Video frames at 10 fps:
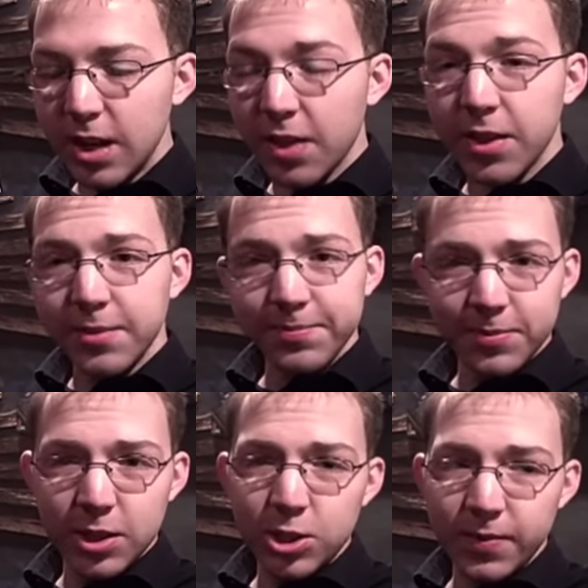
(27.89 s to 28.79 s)
Nothing.
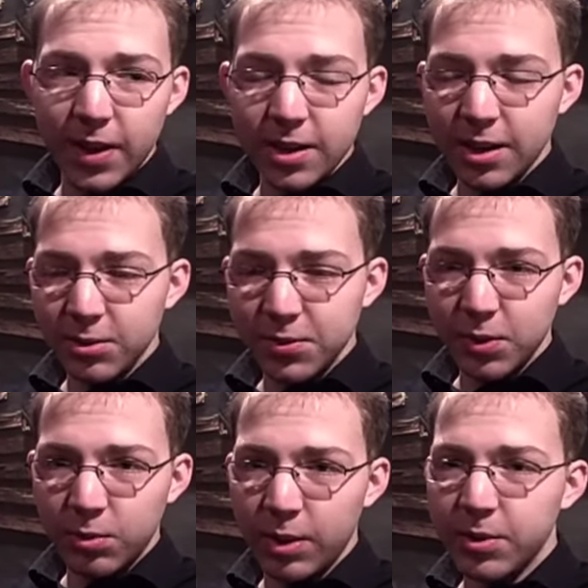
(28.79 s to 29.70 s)
She found out I was
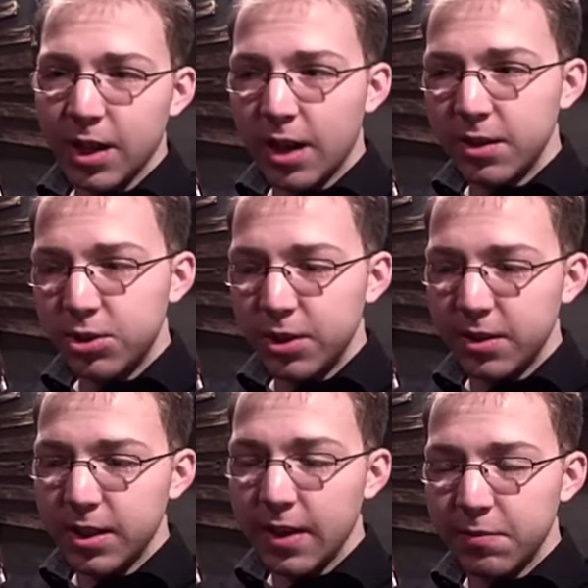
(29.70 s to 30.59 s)
fooling around with a guy and
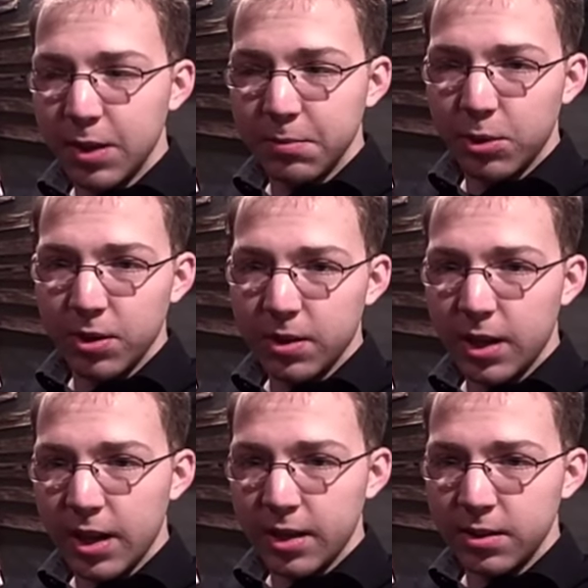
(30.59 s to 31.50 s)
she gave me a book
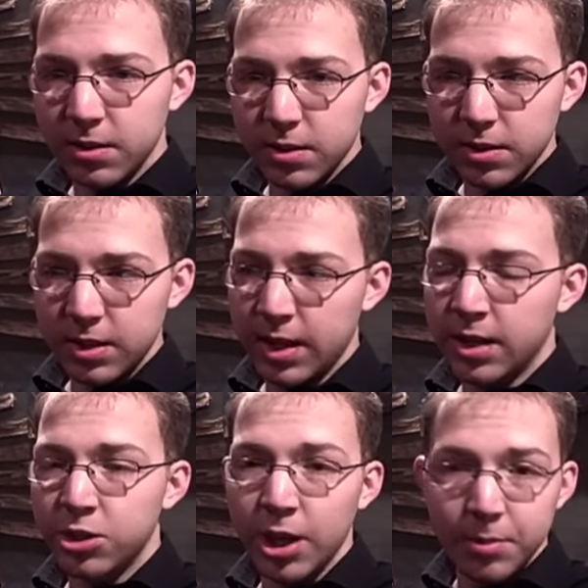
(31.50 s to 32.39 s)
and it
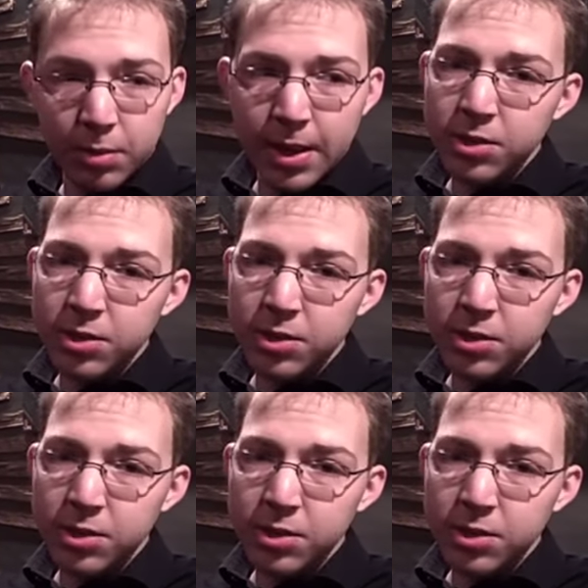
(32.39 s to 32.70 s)
had a chapter on